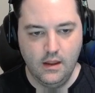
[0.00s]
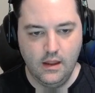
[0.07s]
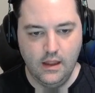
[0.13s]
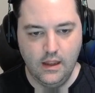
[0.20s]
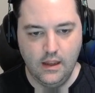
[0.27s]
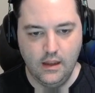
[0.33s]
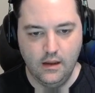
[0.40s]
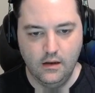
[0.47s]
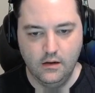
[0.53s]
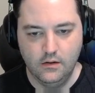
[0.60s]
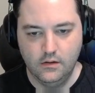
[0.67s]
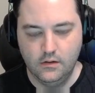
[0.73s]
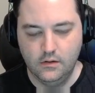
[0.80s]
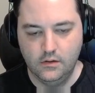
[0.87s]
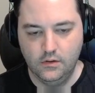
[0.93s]
And
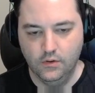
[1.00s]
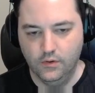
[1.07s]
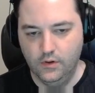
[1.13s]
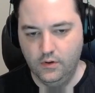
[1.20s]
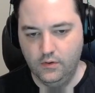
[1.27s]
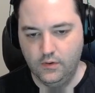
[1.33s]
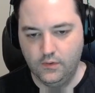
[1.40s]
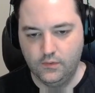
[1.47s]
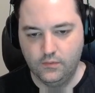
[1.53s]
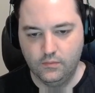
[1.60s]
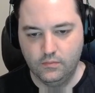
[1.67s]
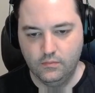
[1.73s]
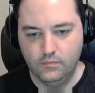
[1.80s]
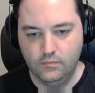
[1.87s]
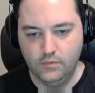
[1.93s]
you'll notice
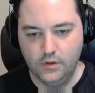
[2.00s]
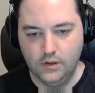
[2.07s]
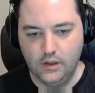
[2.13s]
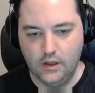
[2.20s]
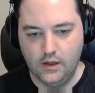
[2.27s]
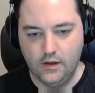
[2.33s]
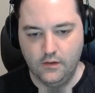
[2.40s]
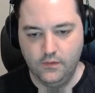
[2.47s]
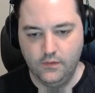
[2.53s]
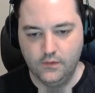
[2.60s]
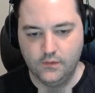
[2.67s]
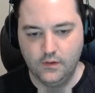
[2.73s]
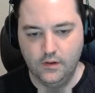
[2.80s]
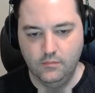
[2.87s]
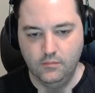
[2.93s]
we have the
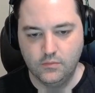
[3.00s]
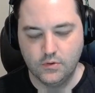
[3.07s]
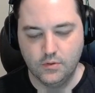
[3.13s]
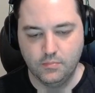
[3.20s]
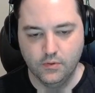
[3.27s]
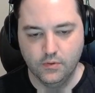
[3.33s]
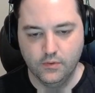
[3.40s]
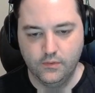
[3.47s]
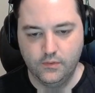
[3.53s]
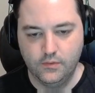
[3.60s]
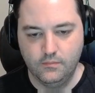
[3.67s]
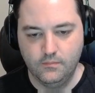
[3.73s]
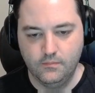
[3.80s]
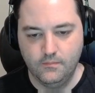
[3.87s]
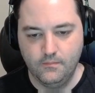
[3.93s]
same triples.
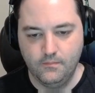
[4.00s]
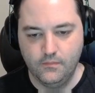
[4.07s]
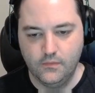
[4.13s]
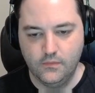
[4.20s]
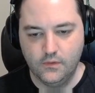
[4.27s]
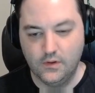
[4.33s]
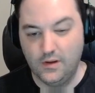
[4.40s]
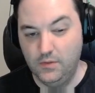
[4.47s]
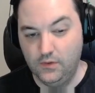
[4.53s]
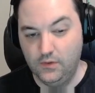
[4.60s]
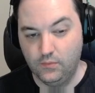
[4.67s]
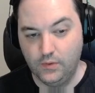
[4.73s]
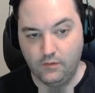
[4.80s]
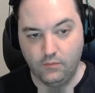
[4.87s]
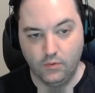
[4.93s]
So that means
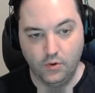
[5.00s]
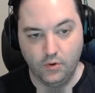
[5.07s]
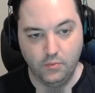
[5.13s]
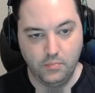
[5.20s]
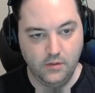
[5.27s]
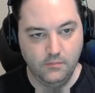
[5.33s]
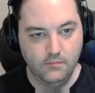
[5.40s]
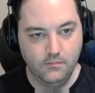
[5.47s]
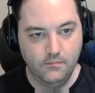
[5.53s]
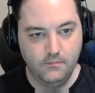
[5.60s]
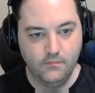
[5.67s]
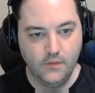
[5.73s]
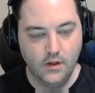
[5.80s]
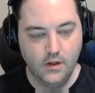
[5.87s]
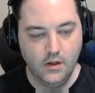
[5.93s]
we have roping.
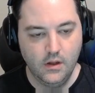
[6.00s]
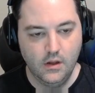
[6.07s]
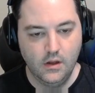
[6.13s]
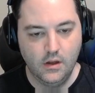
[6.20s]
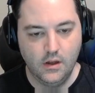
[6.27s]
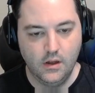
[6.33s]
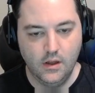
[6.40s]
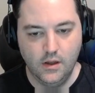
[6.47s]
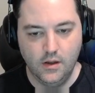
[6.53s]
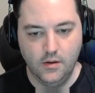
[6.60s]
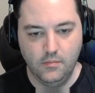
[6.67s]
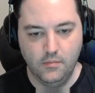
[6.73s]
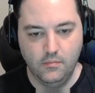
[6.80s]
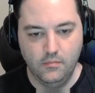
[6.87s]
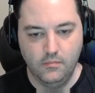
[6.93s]

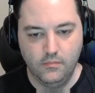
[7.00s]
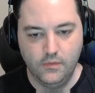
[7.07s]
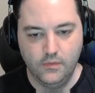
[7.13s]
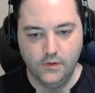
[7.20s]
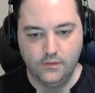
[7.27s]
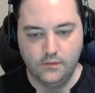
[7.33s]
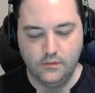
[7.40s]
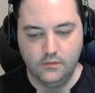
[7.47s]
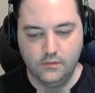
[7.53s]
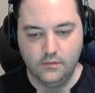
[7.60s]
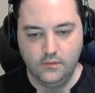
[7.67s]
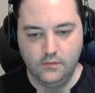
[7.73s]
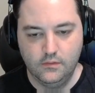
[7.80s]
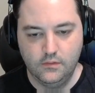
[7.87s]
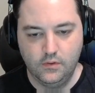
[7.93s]
The
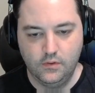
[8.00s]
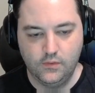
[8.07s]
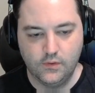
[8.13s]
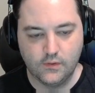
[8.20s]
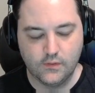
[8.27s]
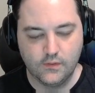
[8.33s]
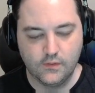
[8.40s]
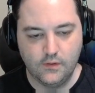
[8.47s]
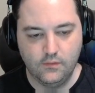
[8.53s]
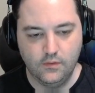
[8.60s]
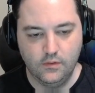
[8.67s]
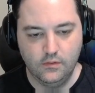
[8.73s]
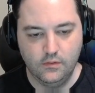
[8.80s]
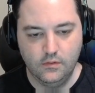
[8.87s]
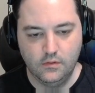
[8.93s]
2, 6,
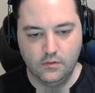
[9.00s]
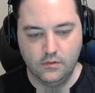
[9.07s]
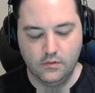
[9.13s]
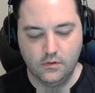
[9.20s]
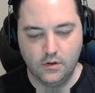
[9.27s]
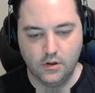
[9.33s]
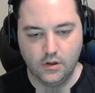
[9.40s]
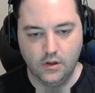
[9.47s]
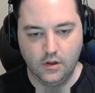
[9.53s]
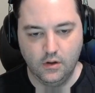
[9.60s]
7 are going